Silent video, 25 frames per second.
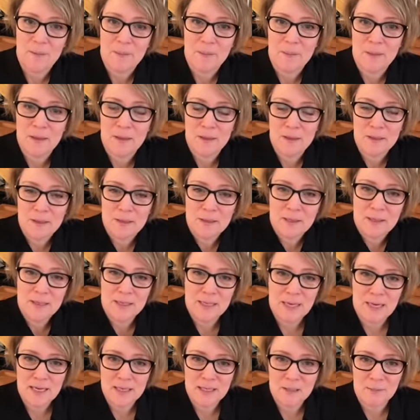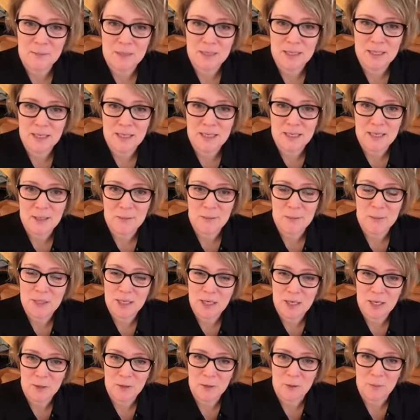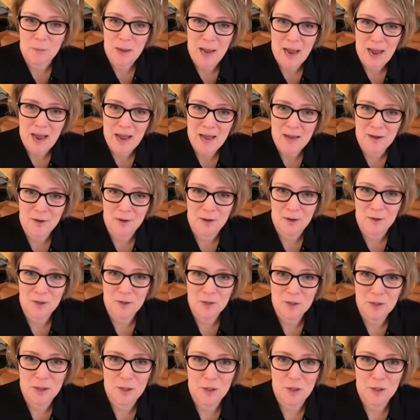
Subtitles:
the data is missing in particular patterns,